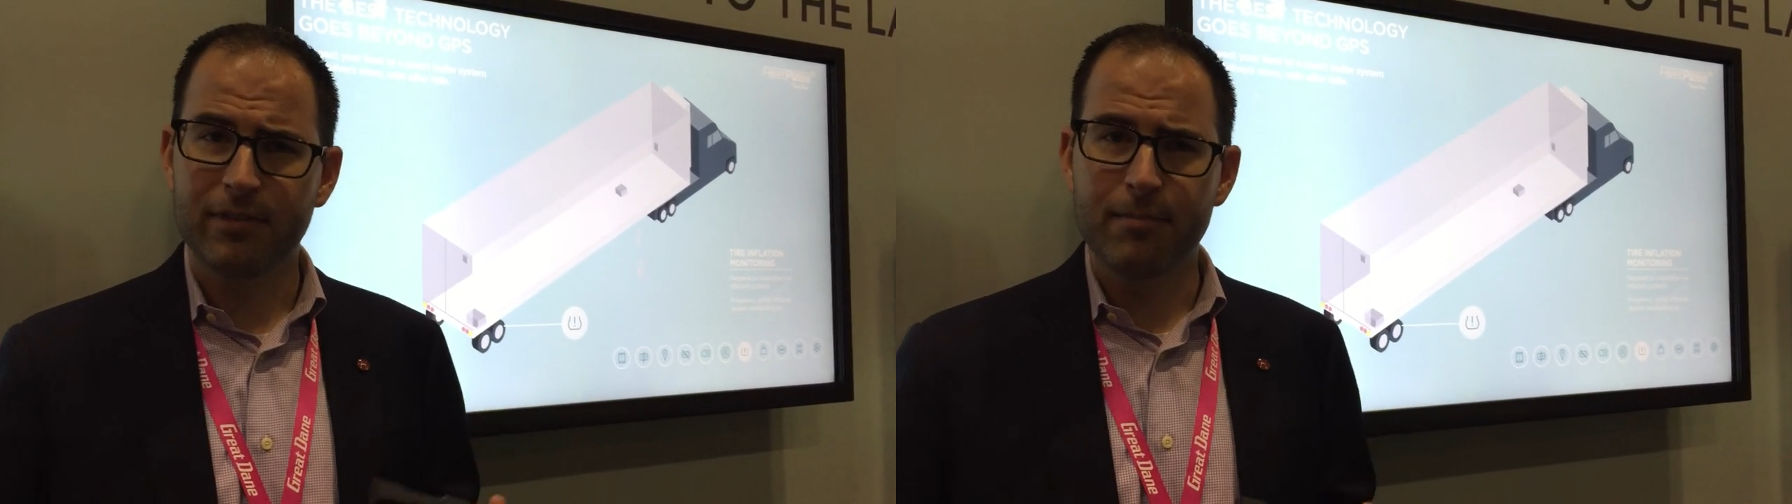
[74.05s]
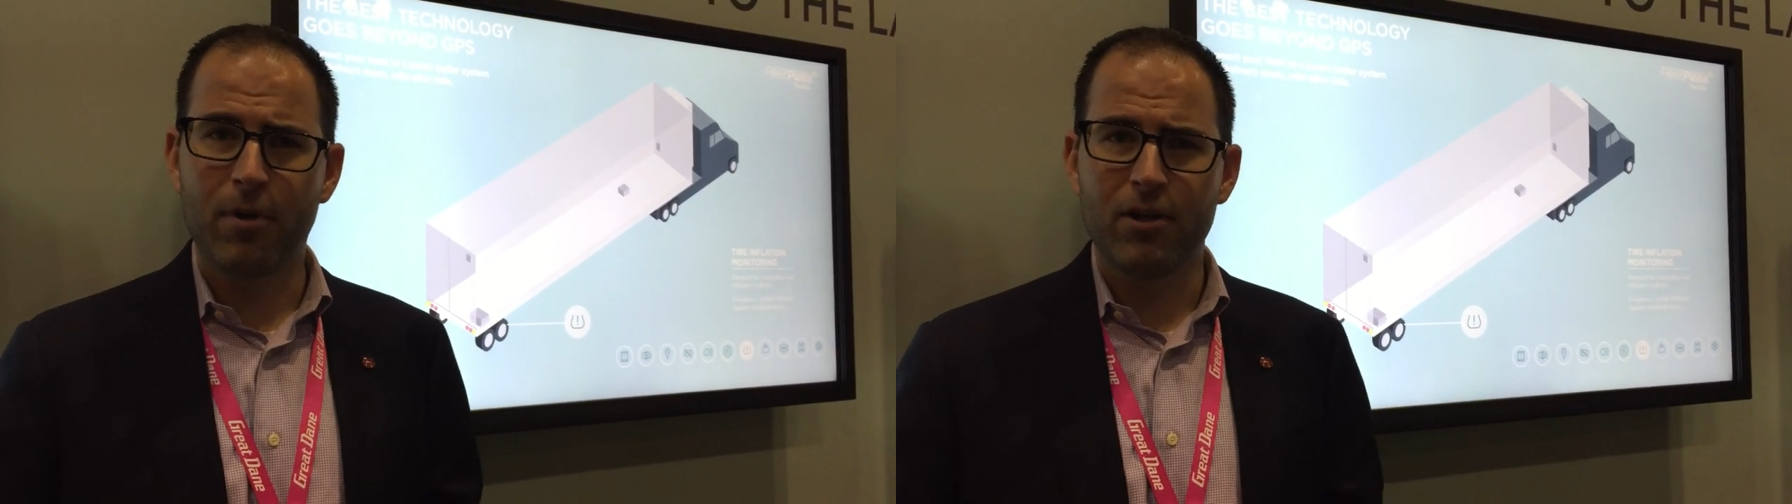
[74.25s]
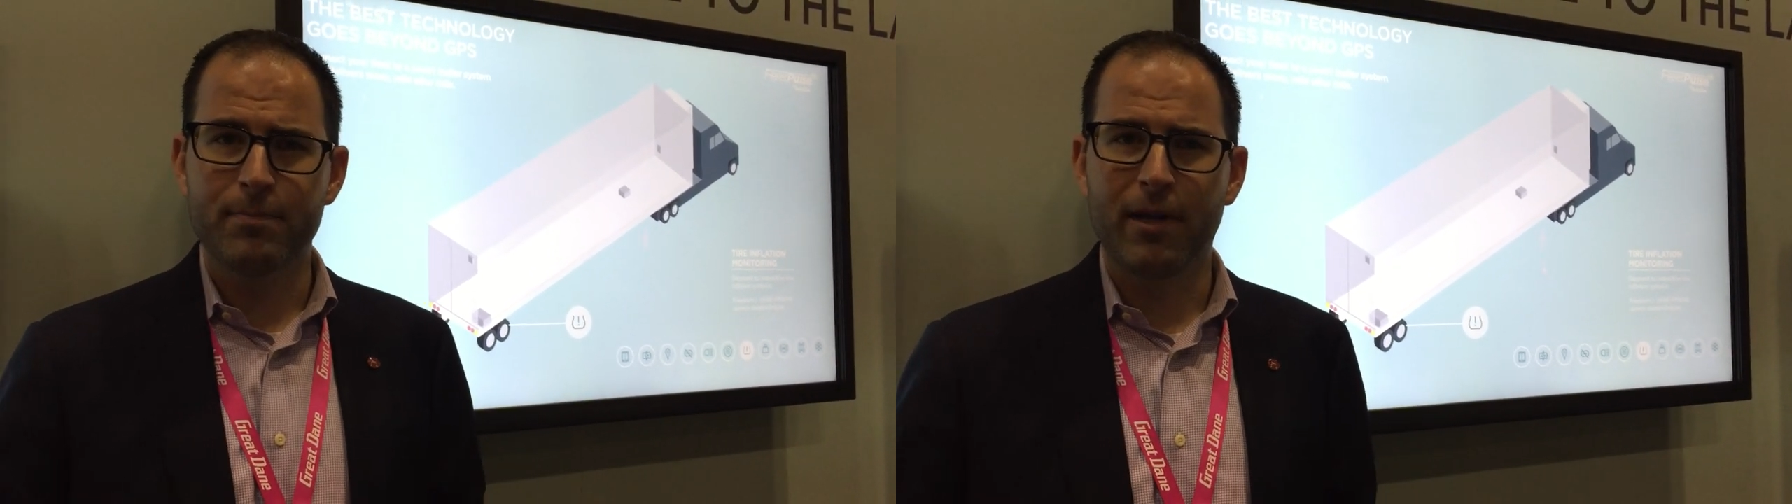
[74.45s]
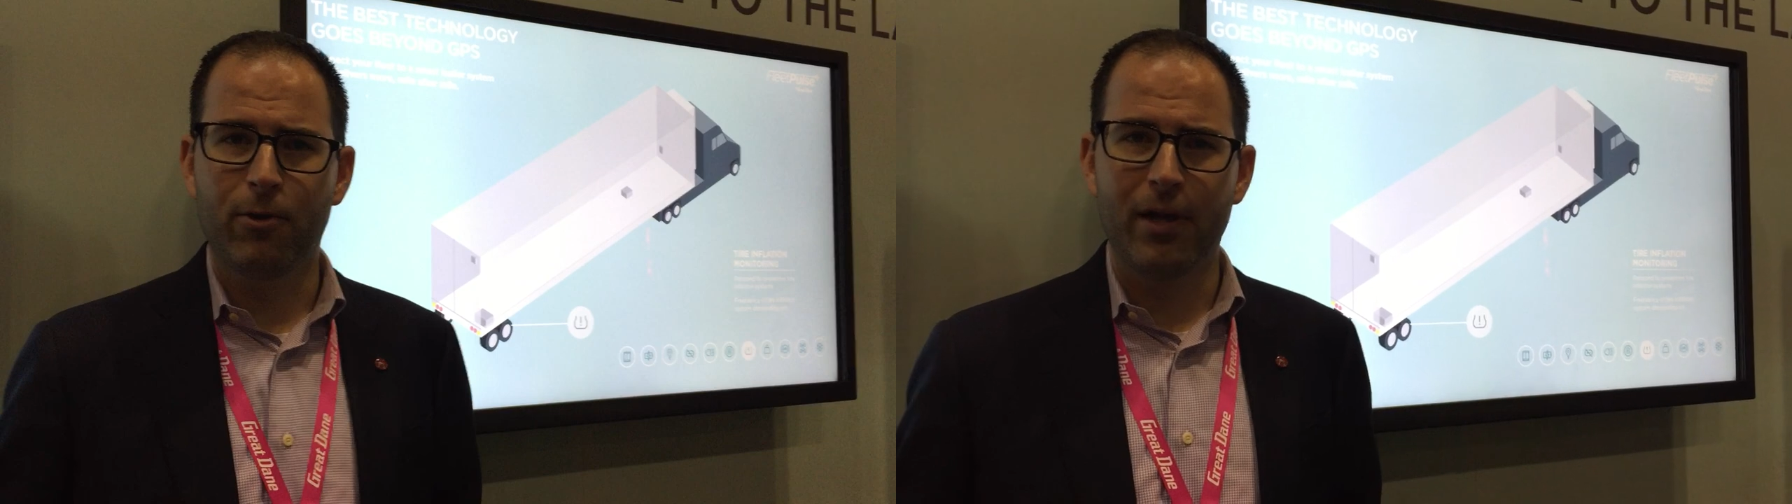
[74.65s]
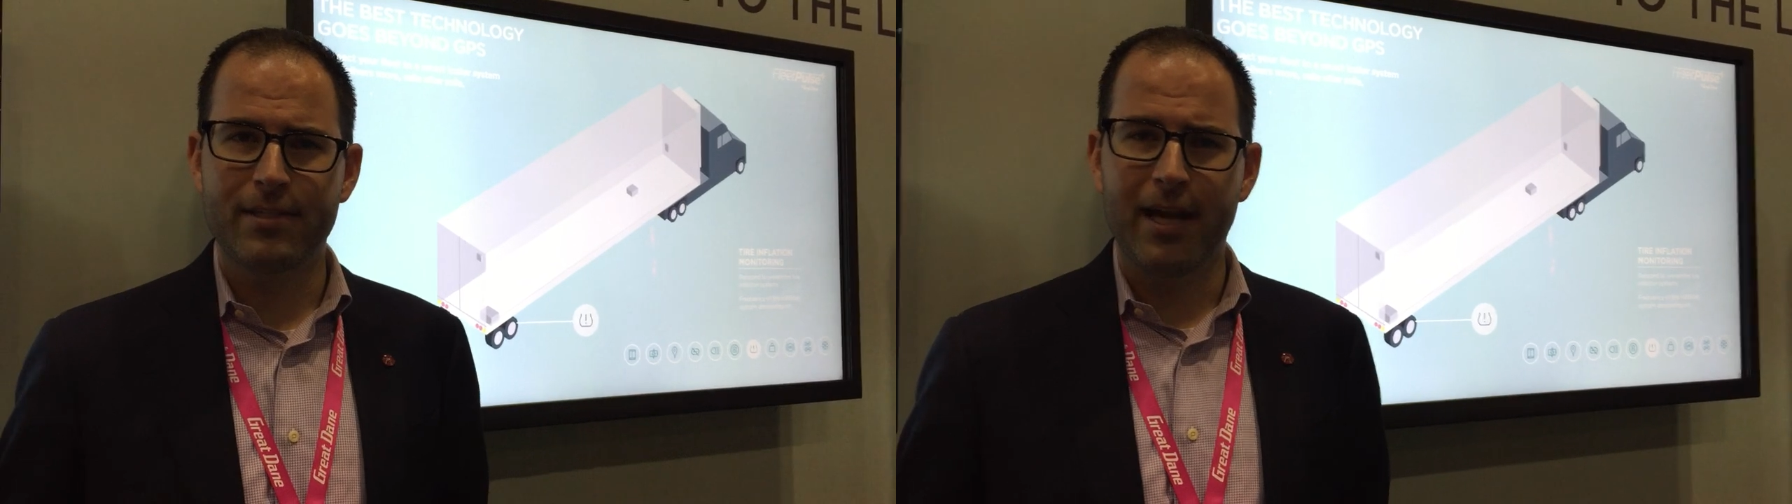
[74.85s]
FleetPulse by
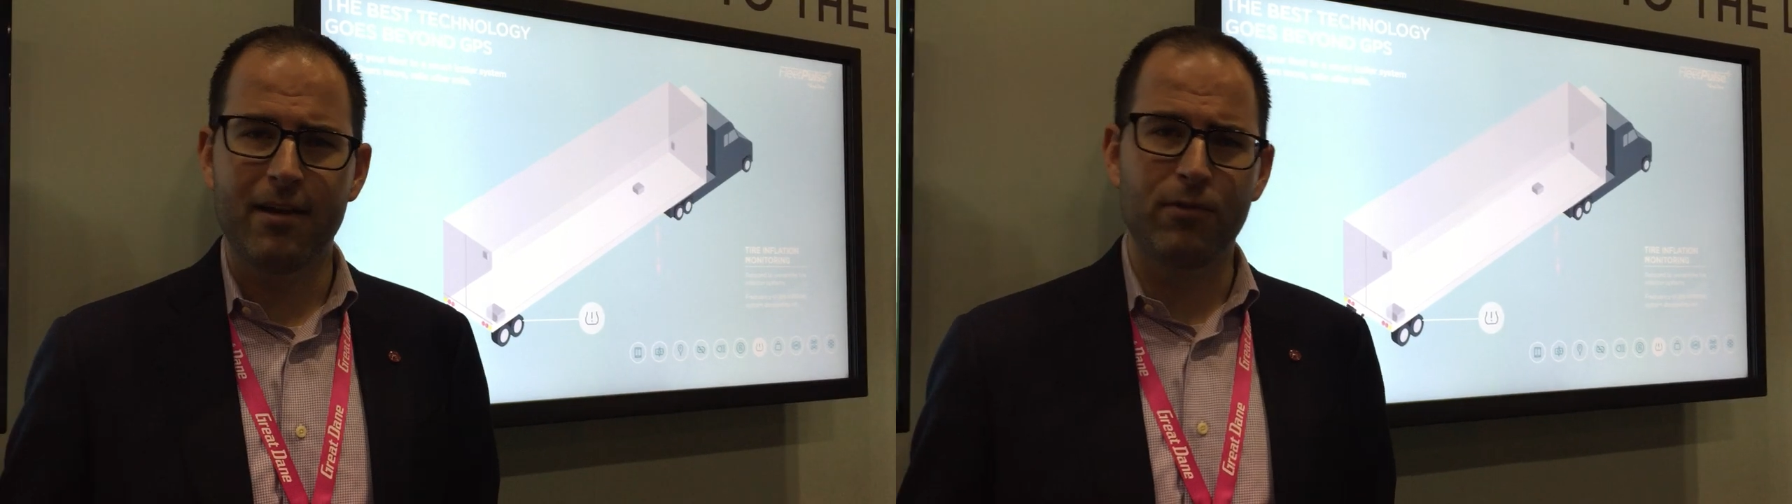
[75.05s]
Great Dane.